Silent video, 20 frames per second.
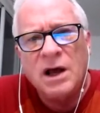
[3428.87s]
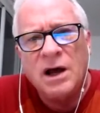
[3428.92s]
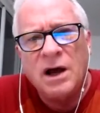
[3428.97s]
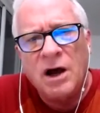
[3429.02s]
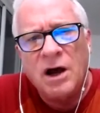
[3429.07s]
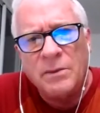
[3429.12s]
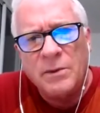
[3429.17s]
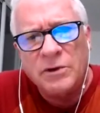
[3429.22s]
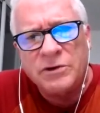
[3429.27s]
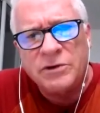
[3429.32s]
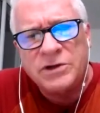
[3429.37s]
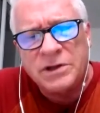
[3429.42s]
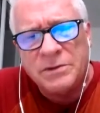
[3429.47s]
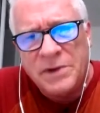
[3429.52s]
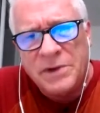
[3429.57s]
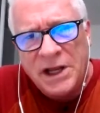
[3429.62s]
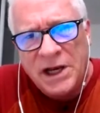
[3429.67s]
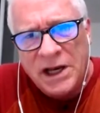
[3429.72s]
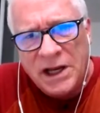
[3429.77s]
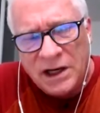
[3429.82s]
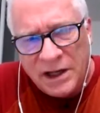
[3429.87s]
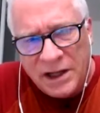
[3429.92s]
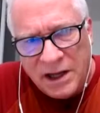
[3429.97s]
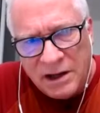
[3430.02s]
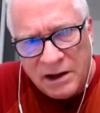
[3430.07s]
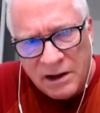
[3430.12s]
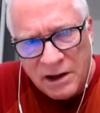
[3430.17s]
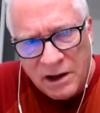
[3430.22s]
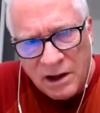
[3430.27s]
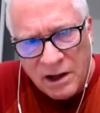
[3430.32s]
almost
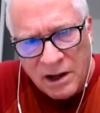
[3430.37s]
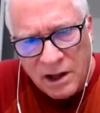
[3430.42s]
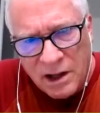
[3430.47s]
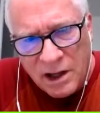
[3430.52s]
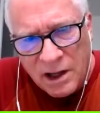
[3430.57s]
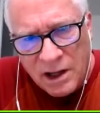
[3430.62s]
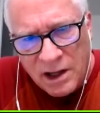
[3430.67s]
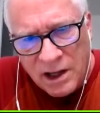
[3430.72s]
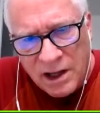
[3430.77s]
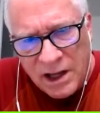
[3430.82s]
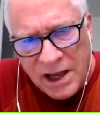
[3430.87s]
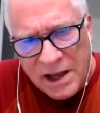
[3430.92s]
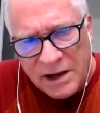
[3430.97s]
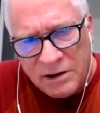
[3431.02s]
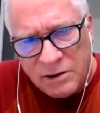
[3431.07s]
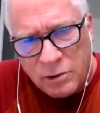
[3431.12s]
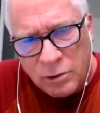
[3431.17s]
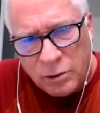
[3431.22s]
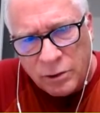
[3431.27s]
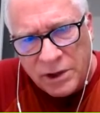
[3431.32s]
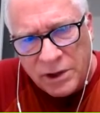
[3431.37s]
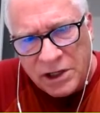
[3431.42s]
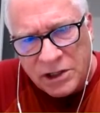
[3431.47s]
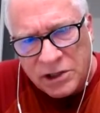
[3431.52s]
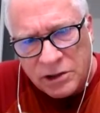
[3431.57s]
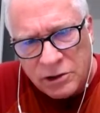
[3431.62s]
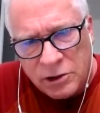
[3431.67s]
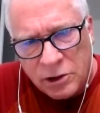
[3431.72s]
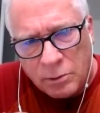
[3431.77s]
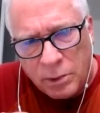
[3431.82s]
immediately
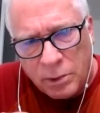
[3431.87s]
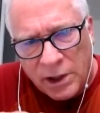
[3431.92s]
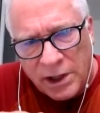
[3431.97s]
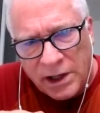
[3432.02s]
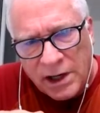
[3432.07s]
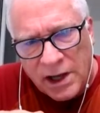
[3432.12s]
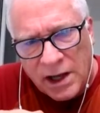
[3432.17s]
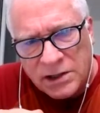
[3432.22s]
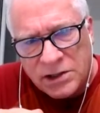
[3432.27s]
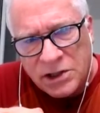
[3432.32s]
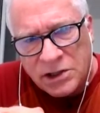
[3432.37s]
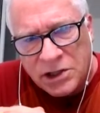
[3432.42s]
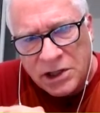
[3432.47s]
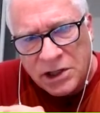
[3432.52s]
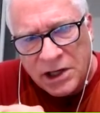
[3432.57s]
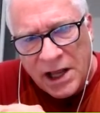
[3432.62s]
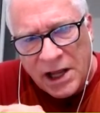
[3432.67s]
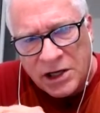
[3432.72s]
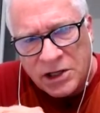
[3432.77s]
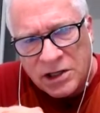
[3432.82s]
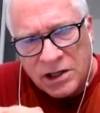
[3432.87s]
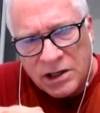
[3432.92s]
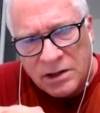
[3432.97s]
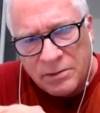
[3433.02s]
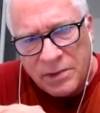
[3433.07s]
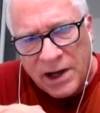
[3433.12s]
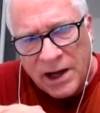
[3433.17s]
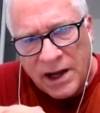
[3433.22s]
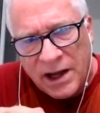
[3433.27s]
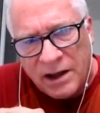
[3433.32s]
increase your blood oxygenation
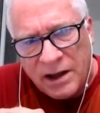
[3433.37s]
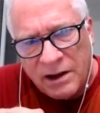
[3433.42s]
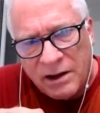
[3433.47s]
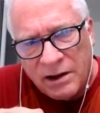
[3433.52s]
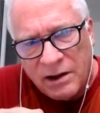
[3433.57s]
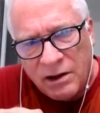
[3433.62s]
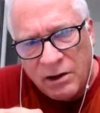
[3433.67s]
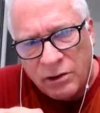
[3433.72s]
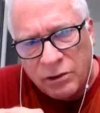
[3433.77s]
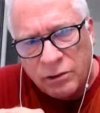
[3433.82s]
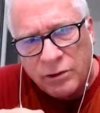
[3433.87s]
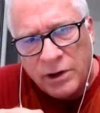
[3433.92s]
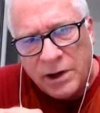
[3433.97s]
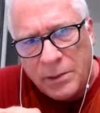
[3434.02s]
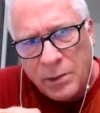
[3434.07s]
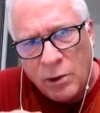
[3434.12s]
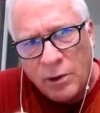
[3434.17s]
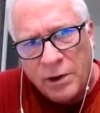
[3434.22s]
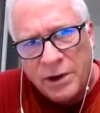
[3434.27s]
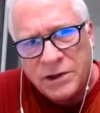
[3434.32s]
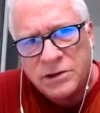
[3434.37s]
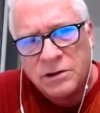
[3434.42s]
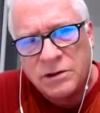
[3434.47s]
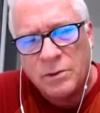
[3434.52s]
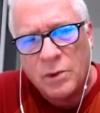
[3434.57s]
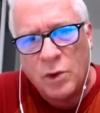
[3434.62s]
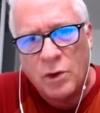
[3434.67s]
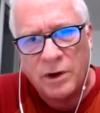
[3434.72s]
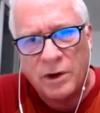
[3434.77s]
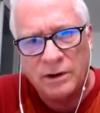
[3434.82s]
by 3 points or
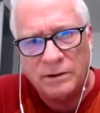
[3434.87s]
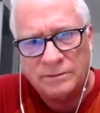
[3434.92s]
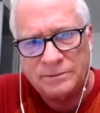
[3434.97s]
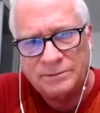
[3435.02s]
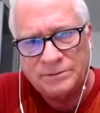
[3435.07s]
more.